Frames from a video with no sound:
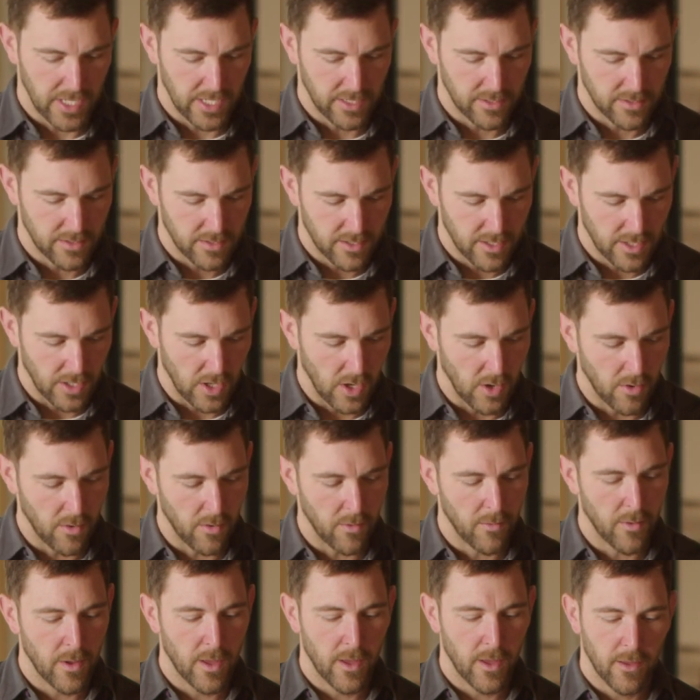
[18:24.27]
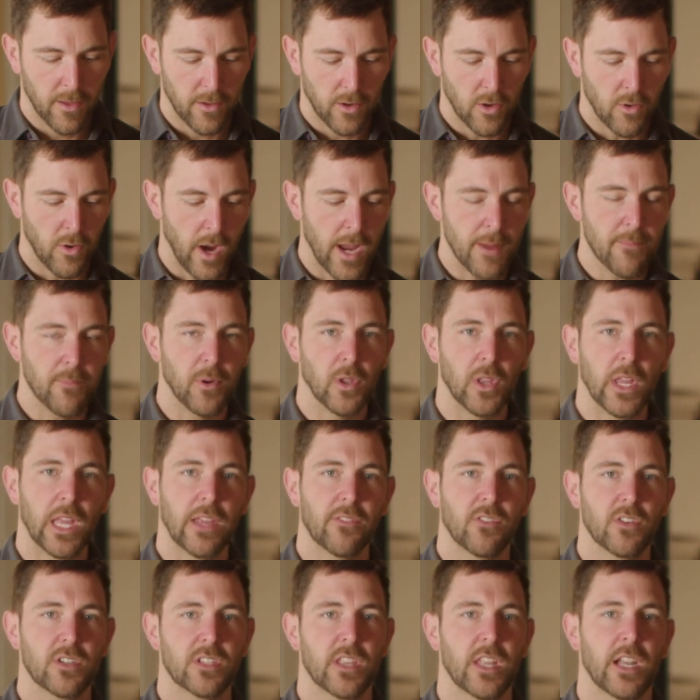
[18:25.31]
And, you know, great
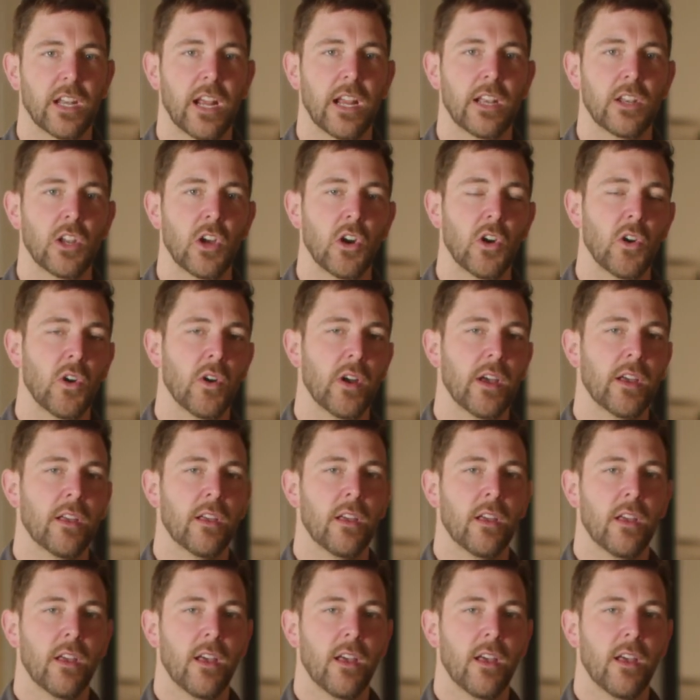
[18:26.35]
believers that I know